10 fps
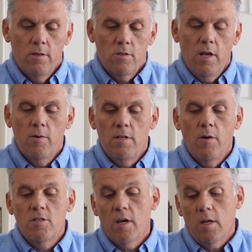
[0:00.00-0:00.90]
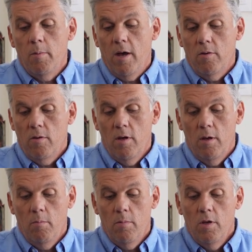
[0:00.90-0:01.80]
So now he's talking about
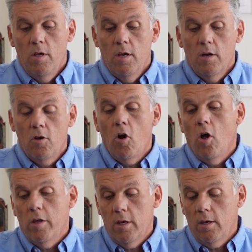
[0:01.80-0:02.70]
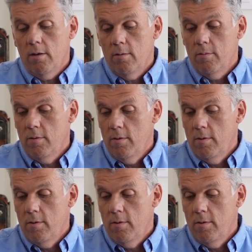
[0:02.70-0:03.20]
calling